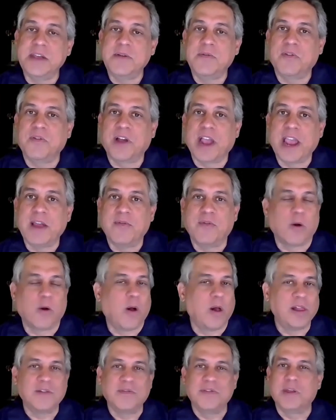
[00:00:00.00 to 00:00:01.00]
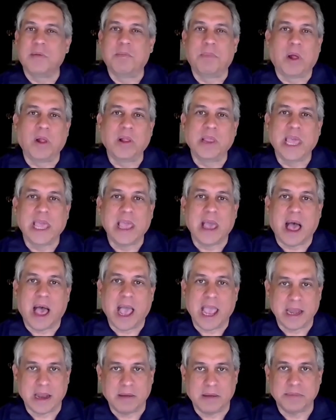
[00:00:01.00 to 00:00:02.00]
freight for all of the bulky
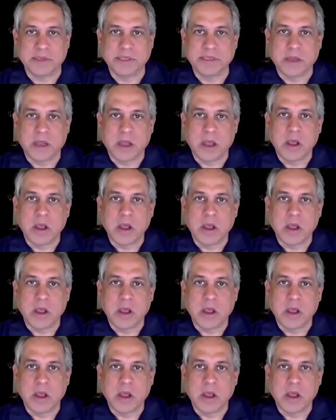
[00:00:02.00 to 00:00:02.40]
items.